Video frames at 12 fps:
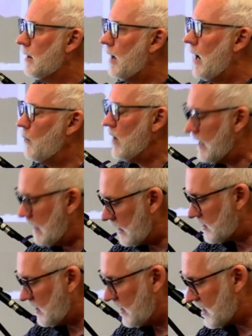And we get
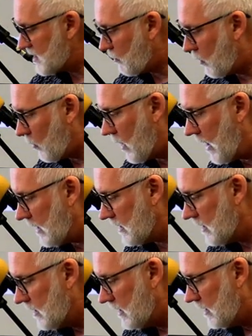to this point
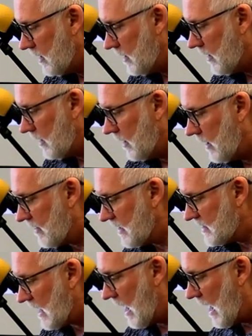at the
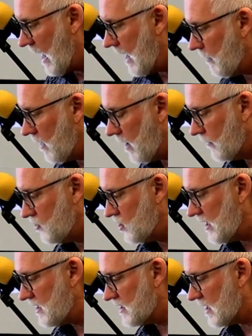time of
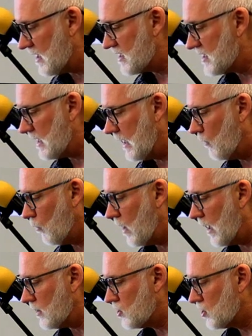Jesus in
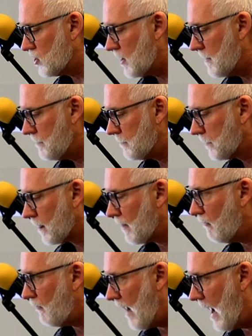which
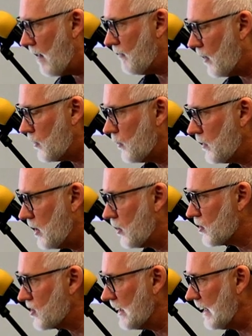500
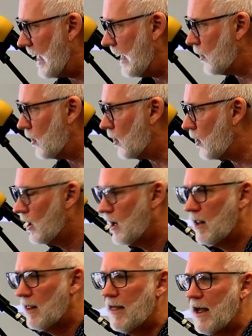years later,
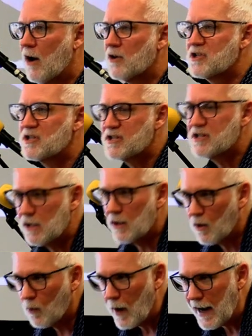they are
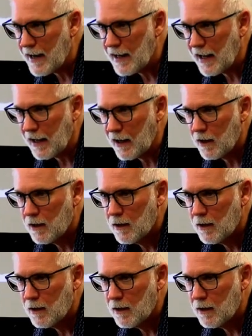still waiting